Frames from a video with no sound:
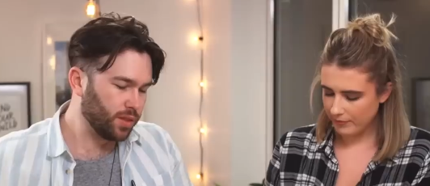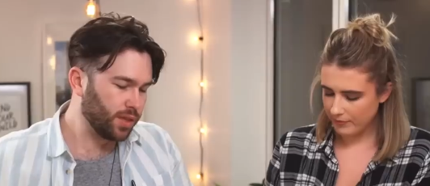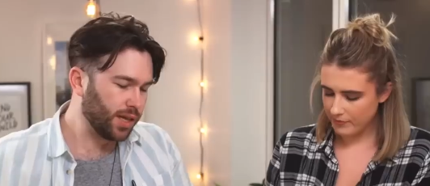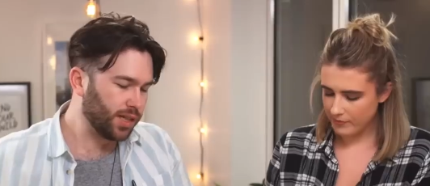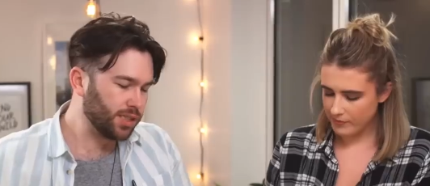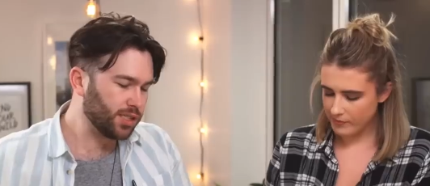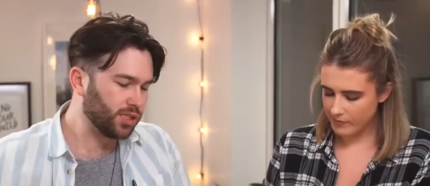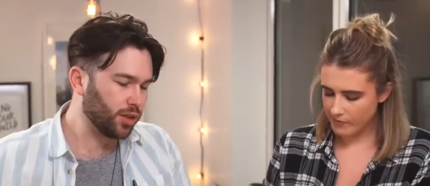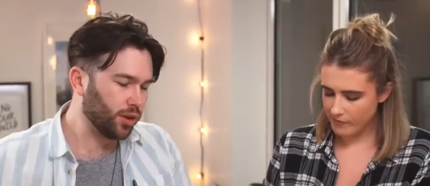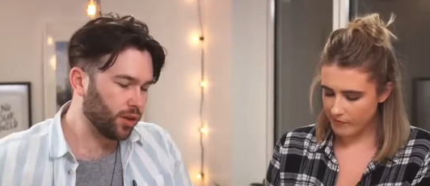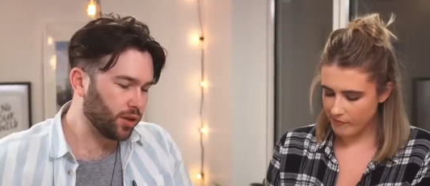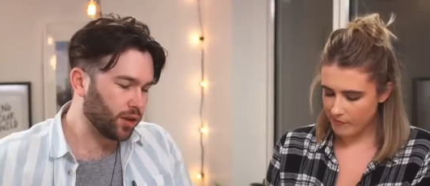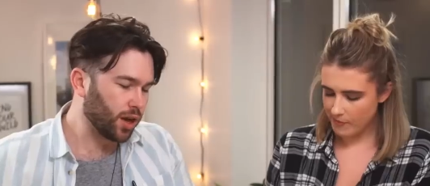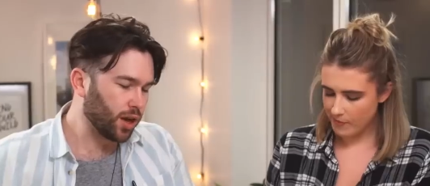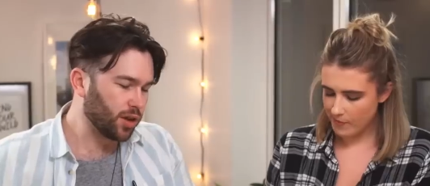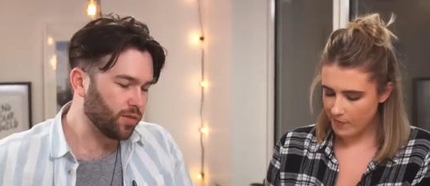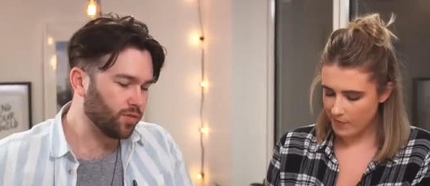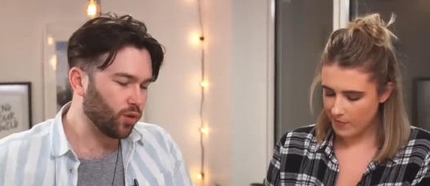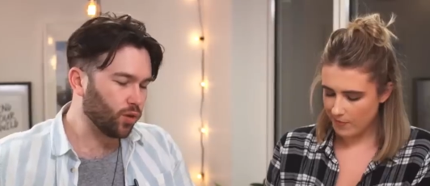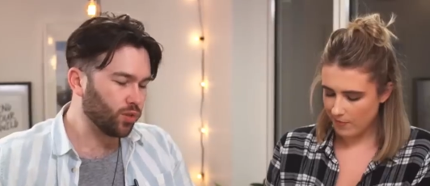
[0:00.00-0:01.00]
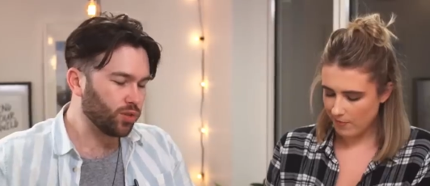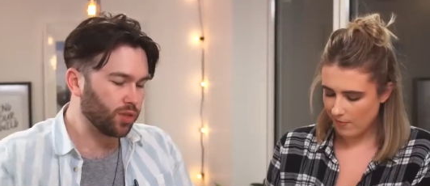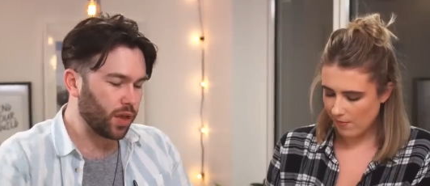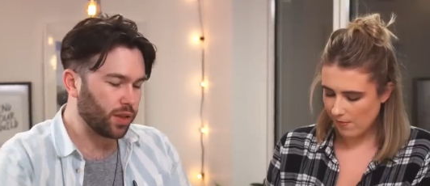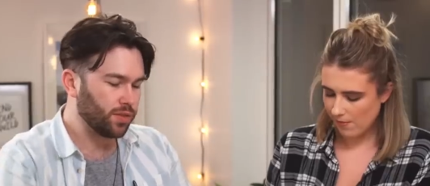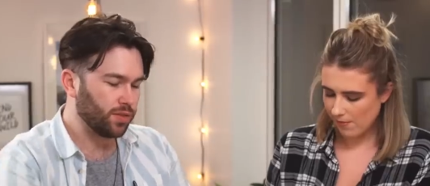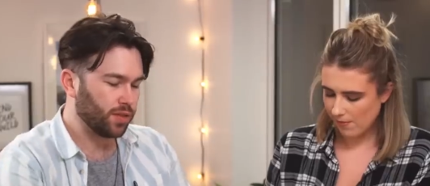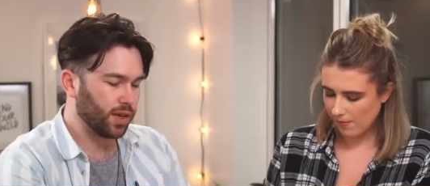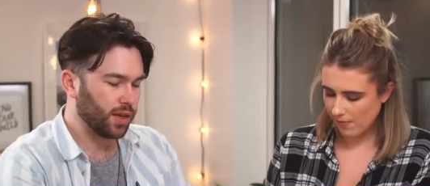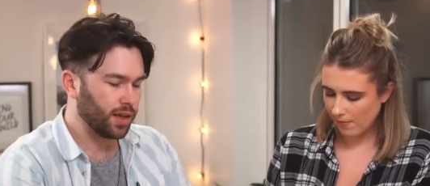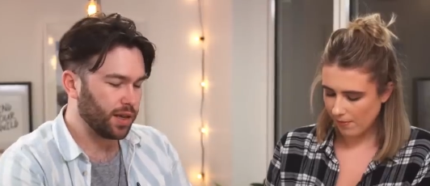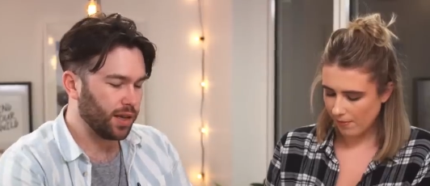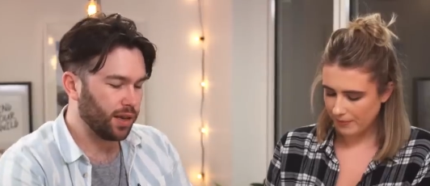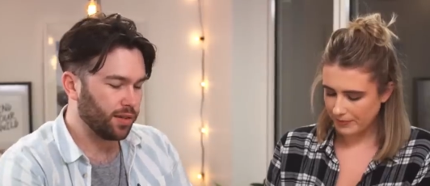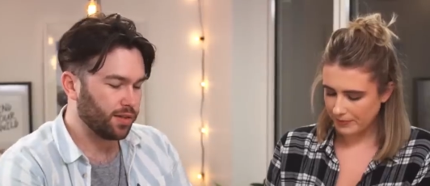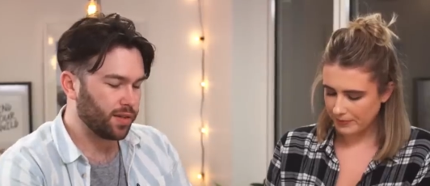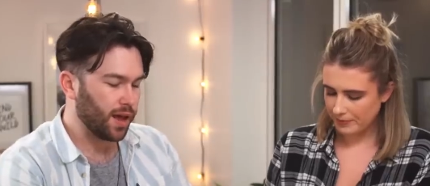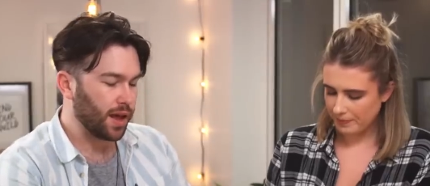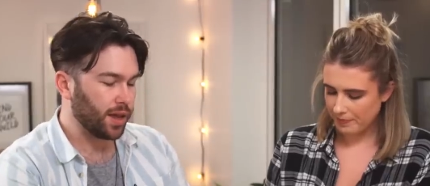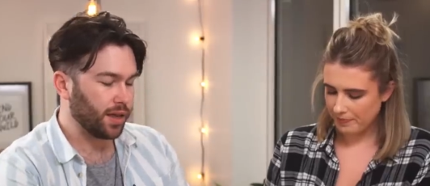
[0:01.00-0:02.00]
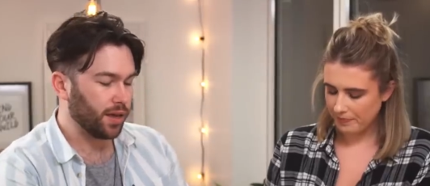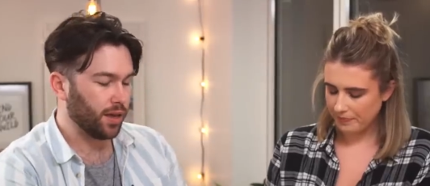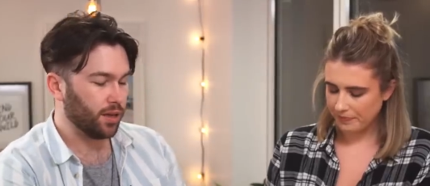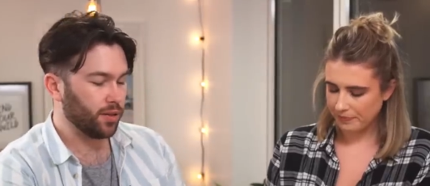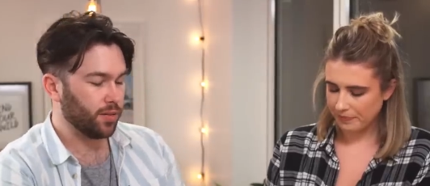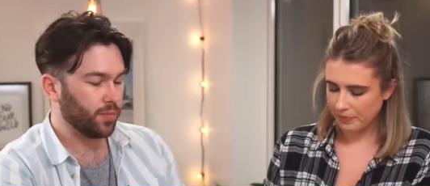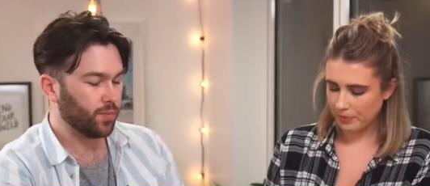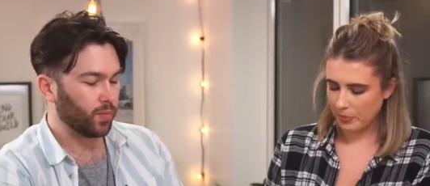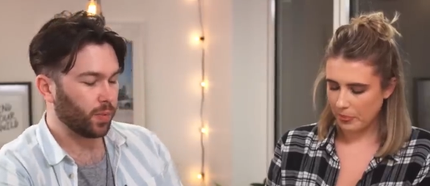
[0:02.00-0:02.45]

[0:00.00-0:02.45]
Speaker 1: these look kind of authentically Italian.